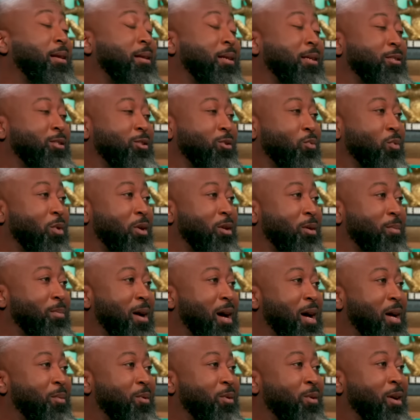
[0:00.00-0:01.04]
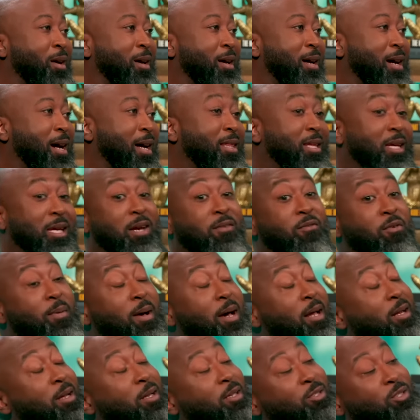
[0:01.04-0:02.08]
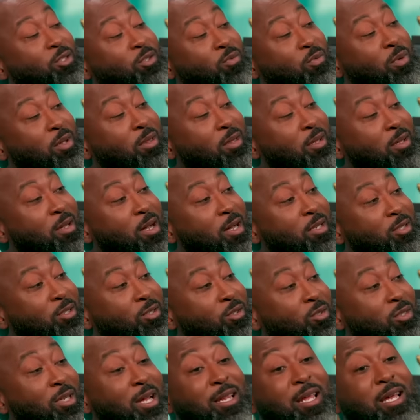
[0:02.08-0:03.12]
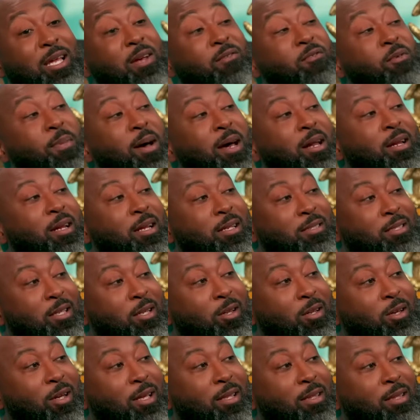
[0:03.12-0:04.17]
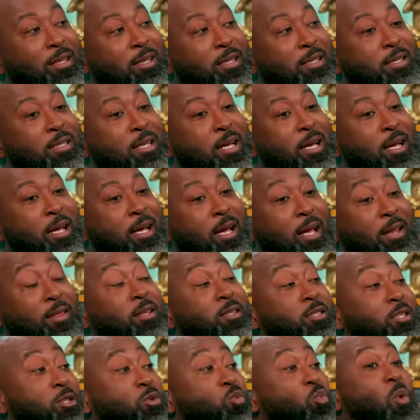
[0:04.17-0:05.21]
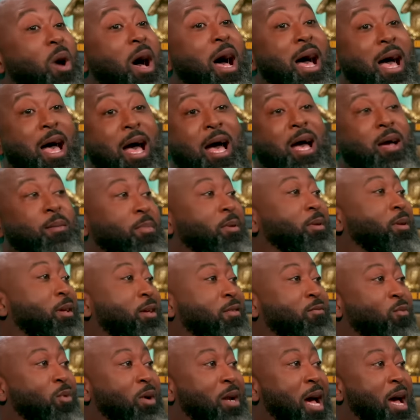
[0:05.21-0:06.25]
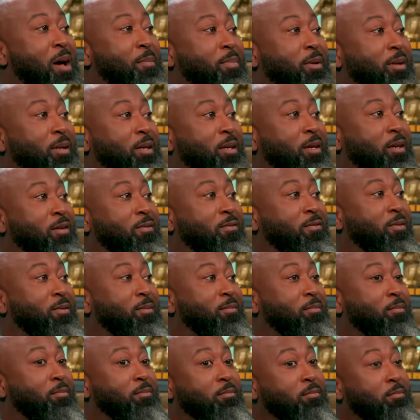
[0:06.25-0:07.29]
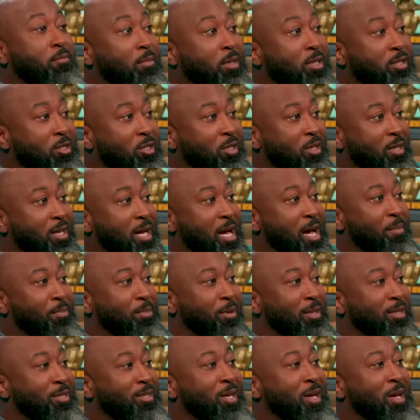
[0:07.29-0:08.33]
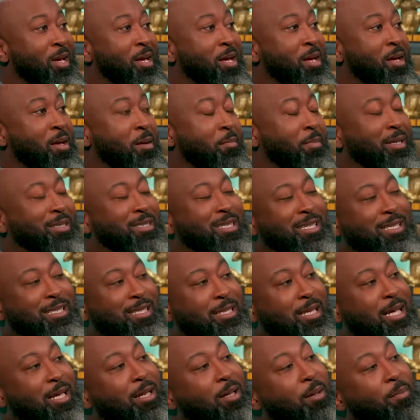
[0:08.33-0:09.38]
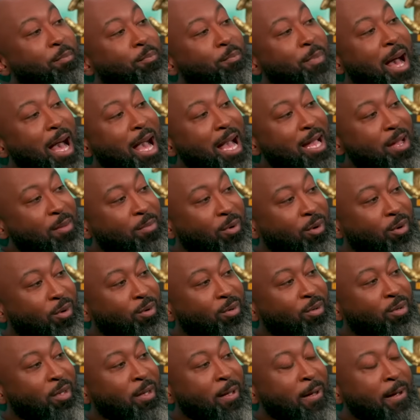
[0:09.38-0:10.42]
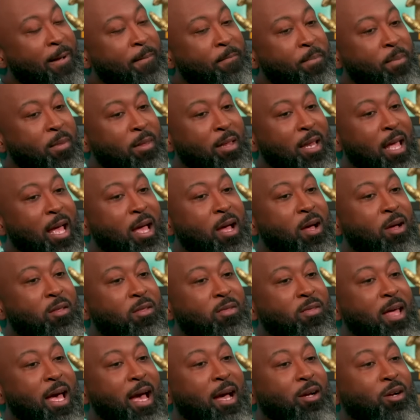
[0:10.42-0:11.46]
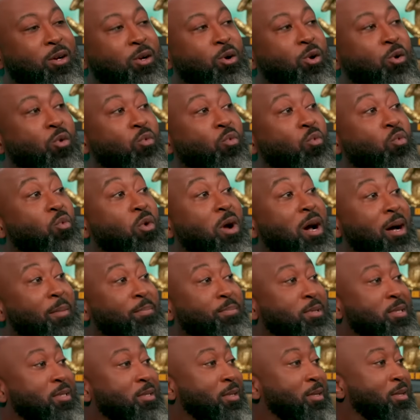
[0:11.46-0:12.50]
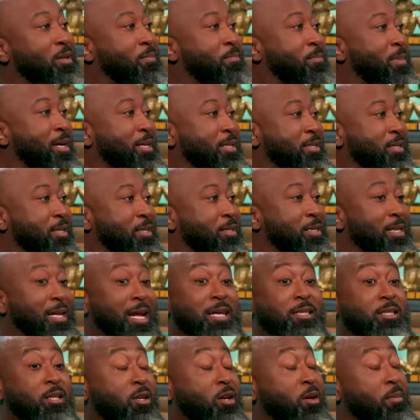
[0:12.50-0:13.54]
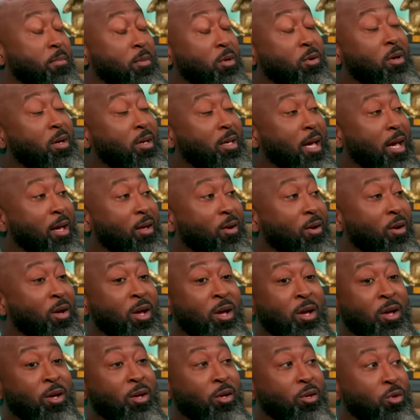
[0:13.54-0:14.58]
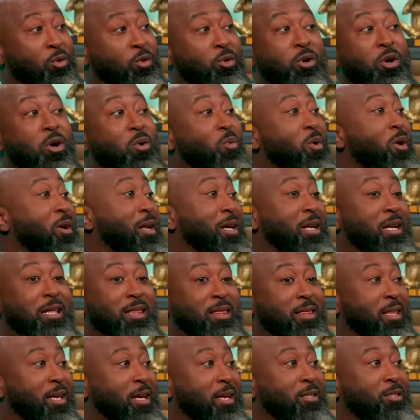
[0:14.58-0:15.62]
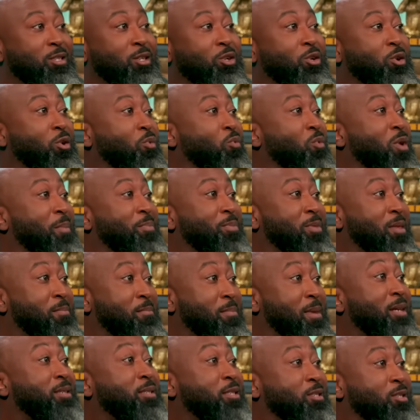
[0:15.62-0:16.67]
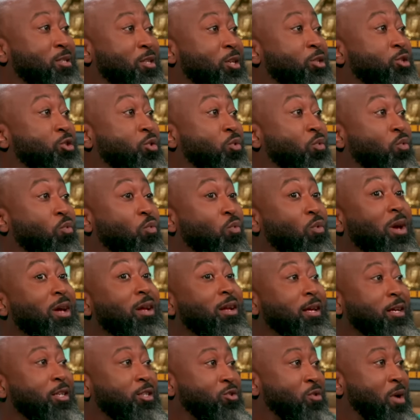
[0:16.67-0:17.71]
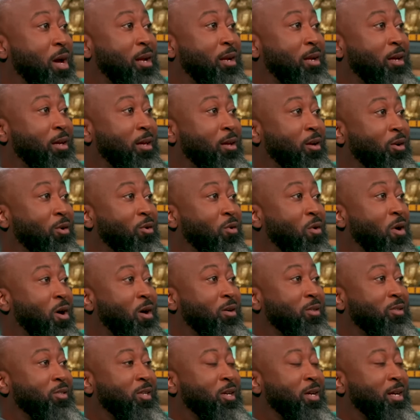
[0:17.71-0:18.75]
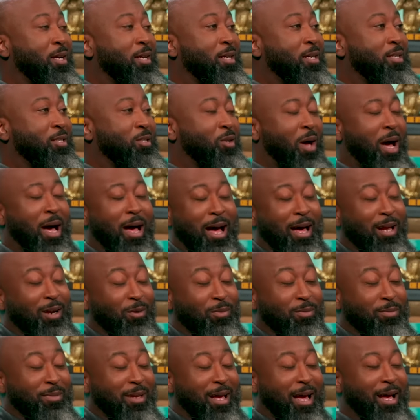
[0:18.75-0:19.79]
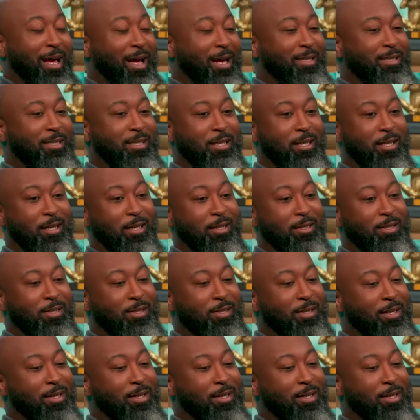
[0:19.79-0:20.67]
needs to read a Bible. I think everybody needs to read the Constitution. I think everybody needs to look at this. And this is why I believe what I believe. Mission accomplished. But to sell a Bible, now that corrupts the message. And as a communicator, you don't want anything to corrupt the message that you're really trying to get across. So I see it as